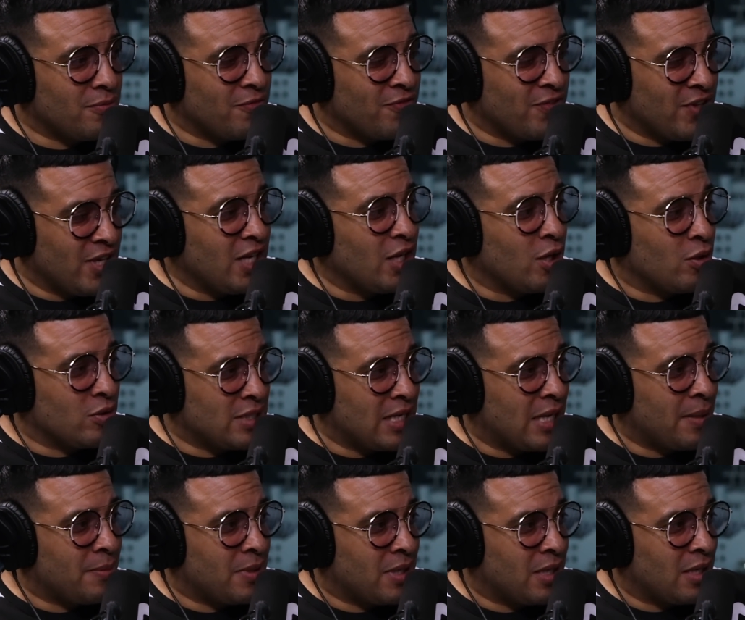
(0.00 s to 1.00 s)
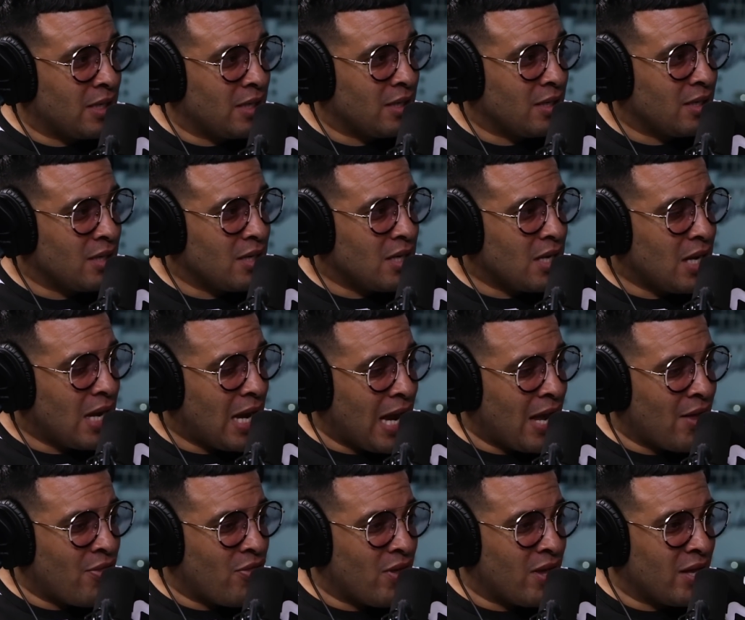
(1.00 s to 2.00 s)
videotaped it mm-hmm.
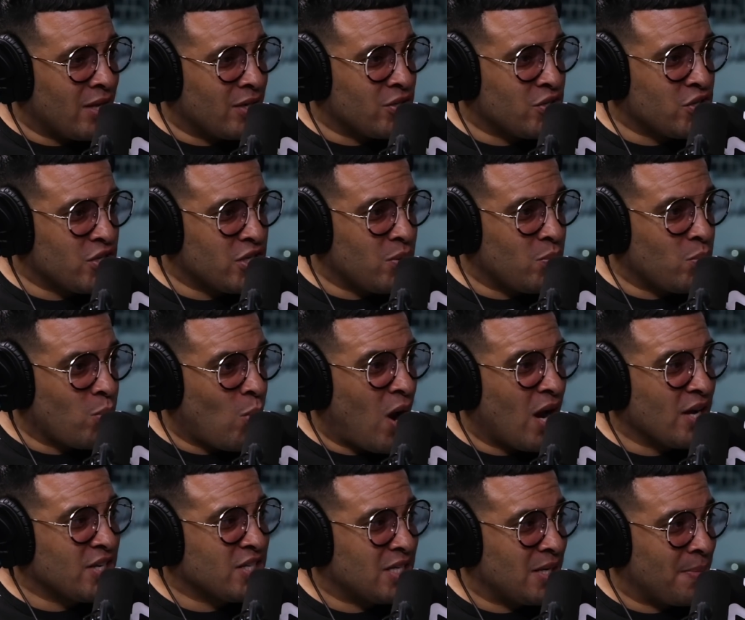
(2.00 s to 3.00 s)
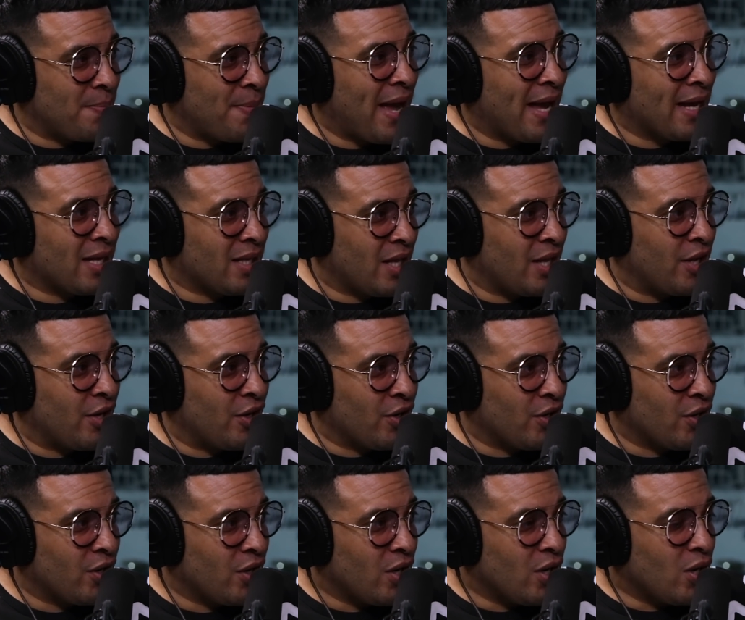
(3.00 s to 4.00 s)
and then she watched it back
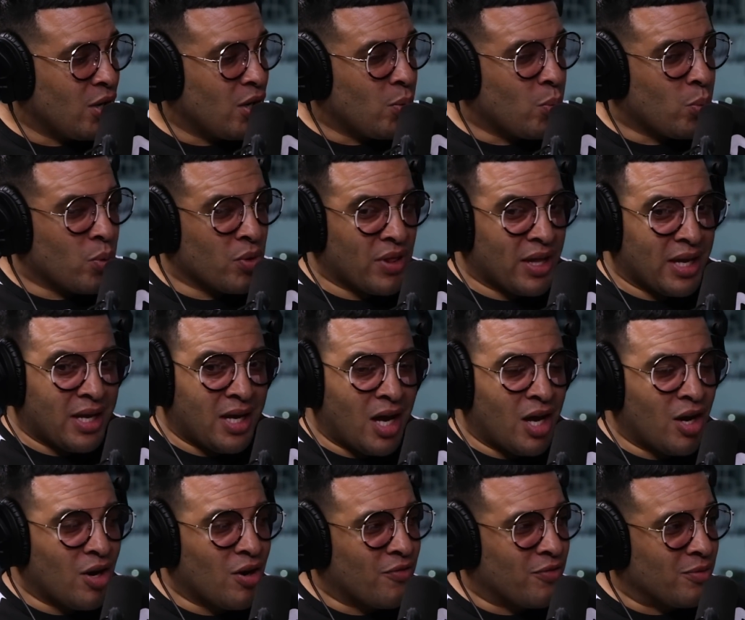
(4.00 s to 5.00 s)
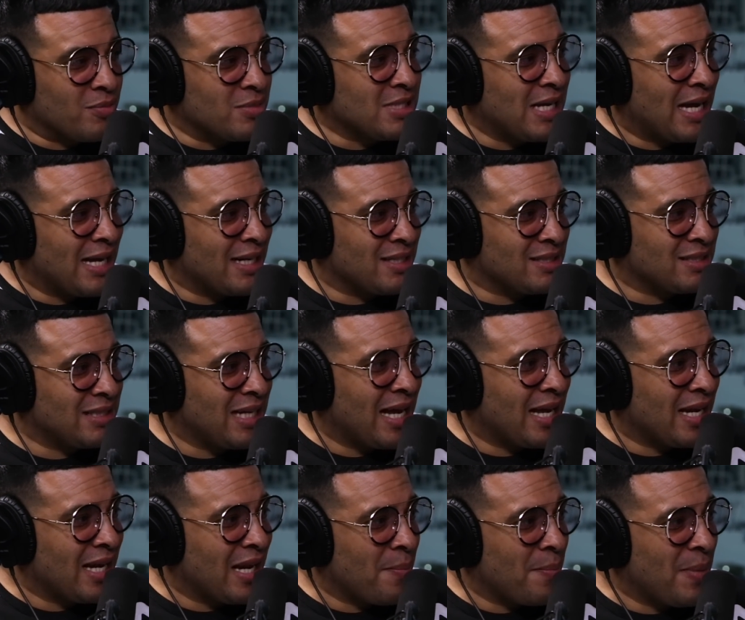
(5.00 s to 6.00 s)
later mm-hmm. where they cut her from side to
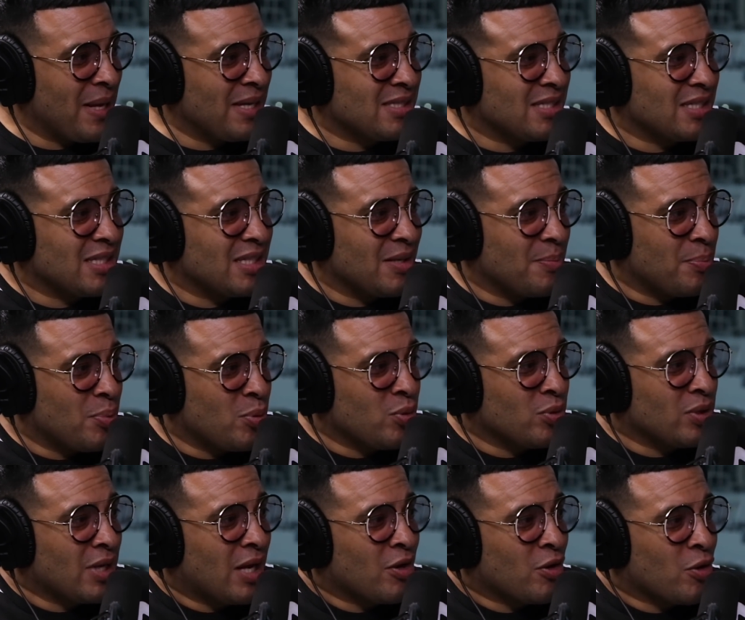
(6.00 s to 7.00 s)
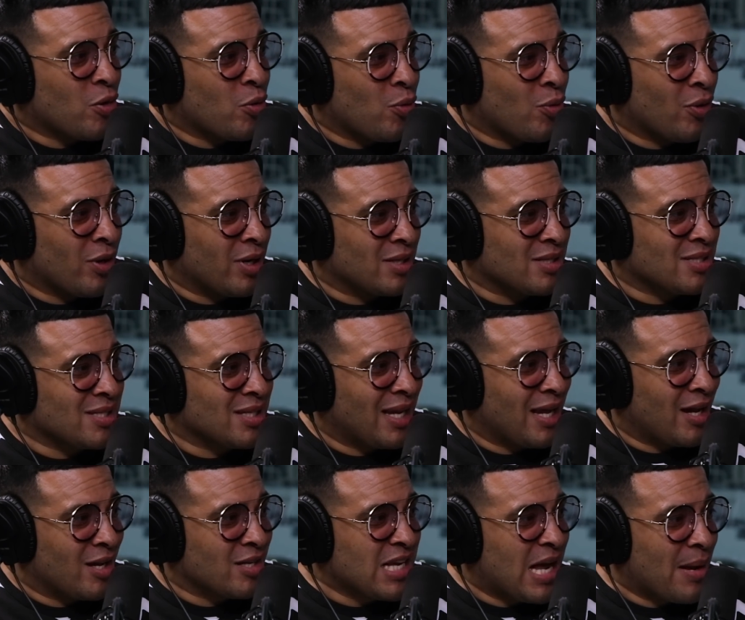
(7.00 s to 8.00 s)
side and basically pulled out her organs to
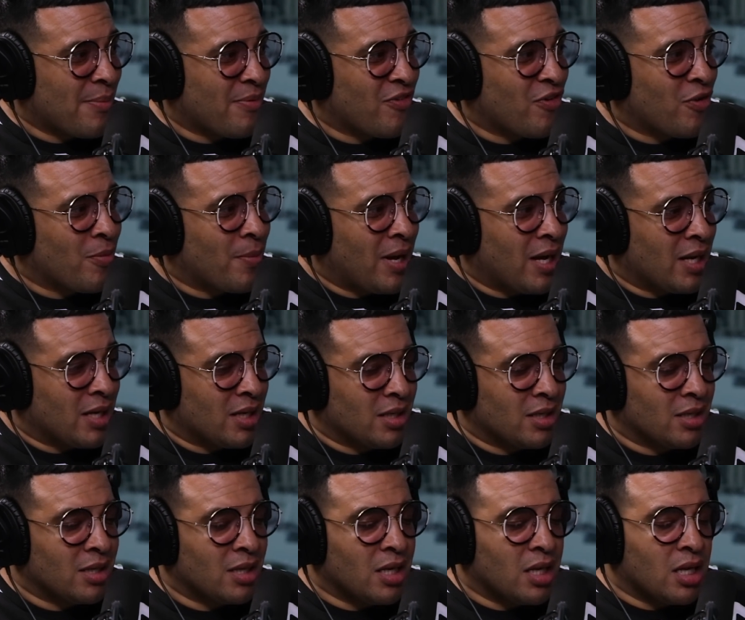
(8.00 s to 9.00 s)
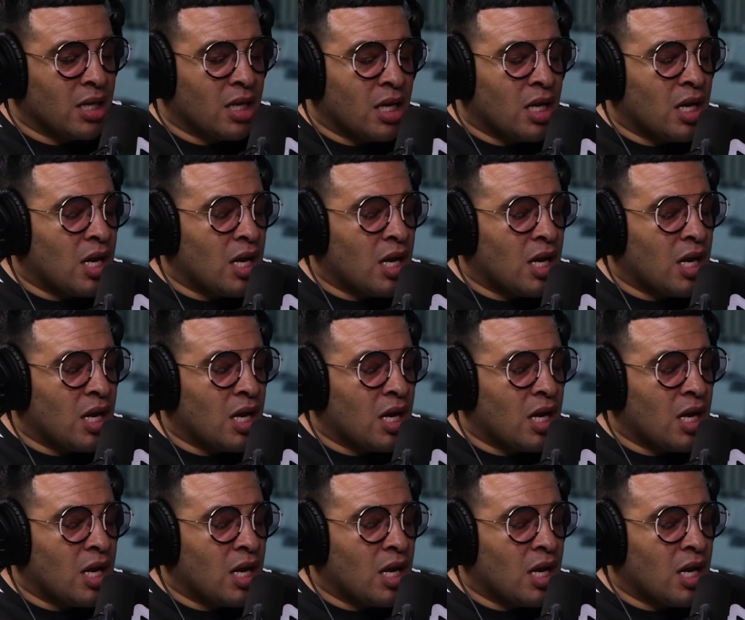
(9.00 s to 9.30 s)
lay on top of her body yeah